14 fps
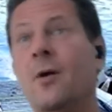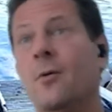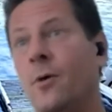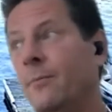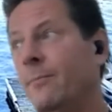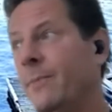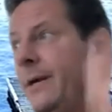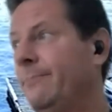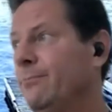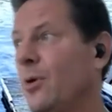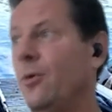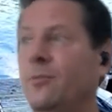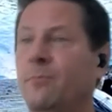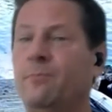Well, my
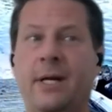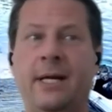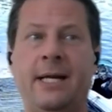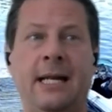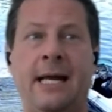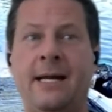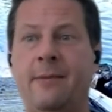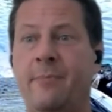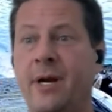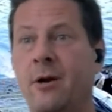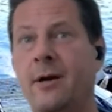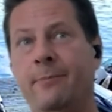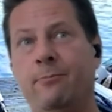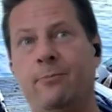old buddy Lenny
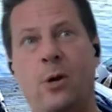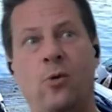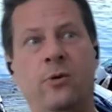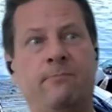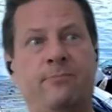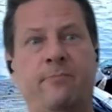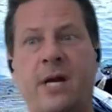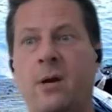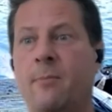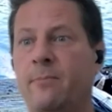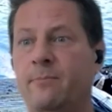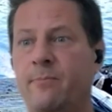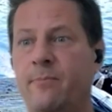Berry owned Bear